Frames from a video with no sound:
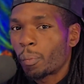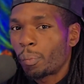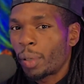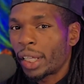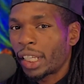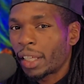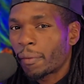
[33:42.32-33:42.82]

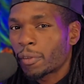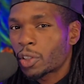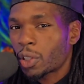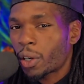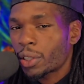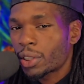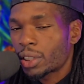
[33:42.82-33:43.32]
but it
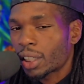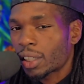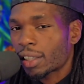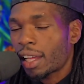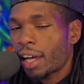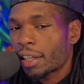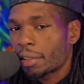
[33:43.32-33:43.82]
charges a
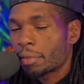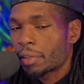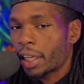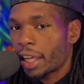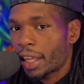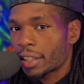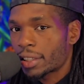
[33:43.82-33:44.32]
lot of
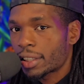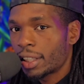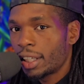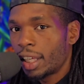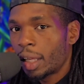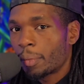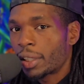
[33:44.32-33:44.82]
gas
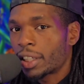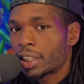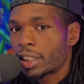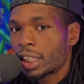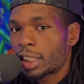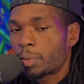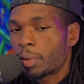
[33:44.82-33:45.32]

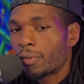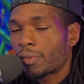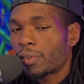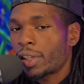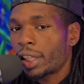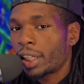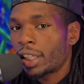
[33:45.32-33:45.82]
because it's been
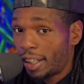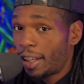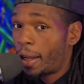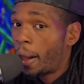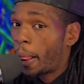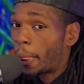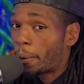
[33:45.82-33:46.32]
flooded.
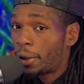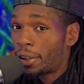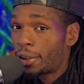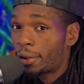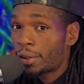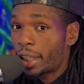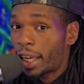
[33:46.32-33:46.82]
We
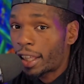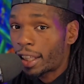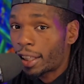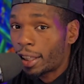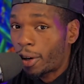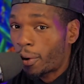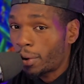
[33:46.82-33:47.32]
know that
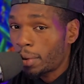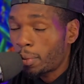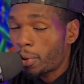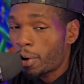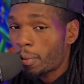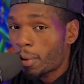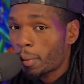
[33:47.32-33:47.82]
only
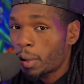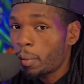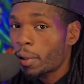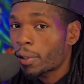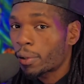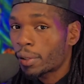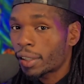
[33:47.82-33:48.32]
more and more
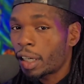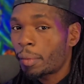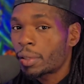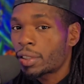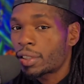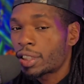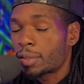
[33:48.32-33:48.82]
people are going to
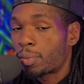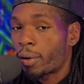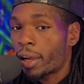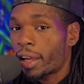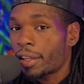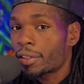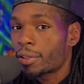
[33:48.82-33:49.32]
come into this
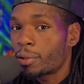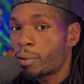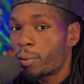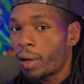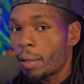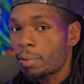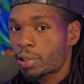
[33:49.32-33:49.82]
brand new
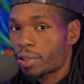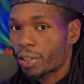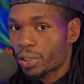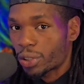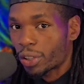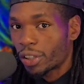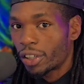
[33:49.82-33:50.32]
web
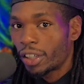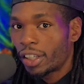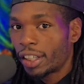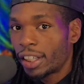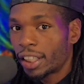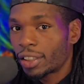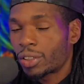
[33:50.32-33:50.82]
structure,
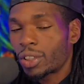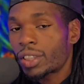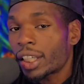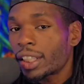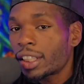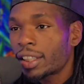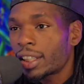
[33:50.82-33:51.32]
just
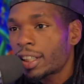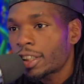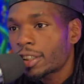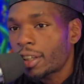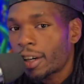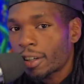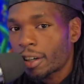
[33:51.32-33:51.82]
like they did in
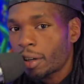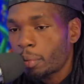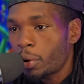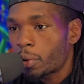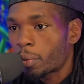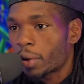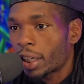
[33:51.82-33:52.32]
the .com
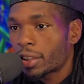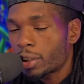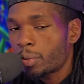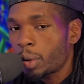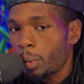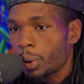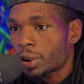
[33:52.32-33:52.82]
boom. It
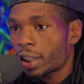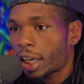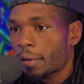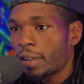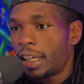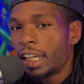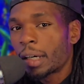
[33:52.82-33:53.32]
took people
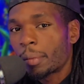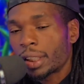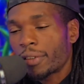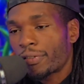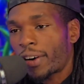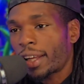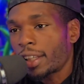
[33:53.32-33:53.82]
time, but
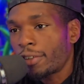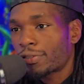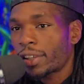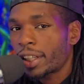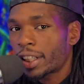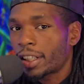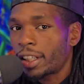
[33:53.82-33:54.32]
they finally
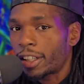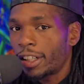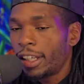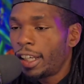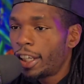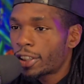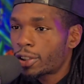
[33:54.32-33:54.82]
flooded in.
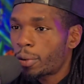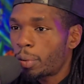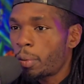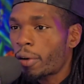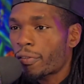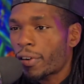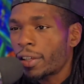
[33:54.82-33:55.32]
So
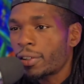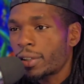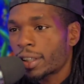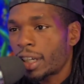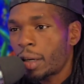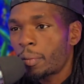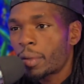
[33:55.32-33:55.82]
people are finally
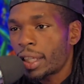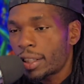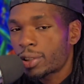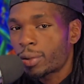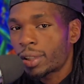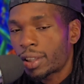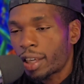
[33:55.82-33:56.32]
going to come
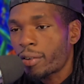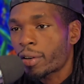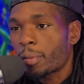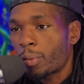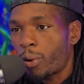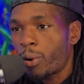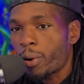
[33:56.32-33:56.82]
into
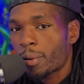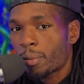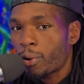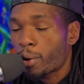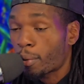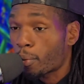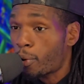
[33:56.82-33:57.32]
Ethereum more and
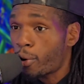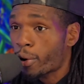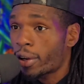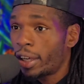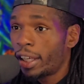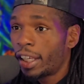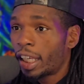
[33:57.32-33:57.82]
more and
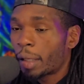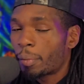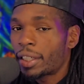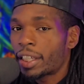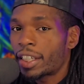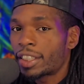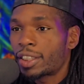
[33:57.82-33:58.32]
more
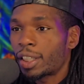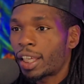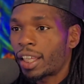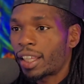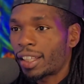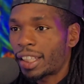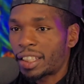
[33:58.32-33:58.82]
because
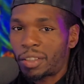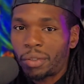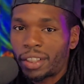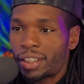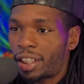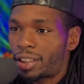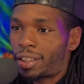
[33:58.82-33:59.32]
it has
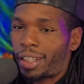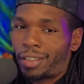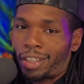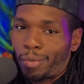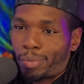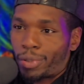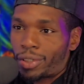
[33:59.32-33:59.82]
only touched like
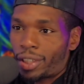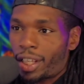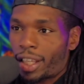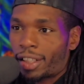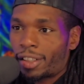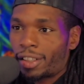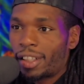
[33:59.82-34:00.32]

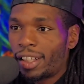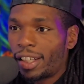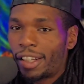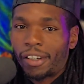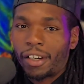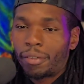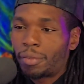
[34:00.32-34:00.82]
10%
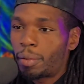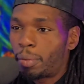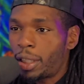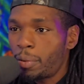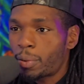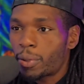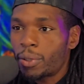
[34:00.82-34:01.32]
of the
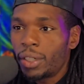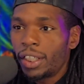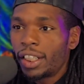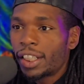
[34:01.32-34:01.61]
people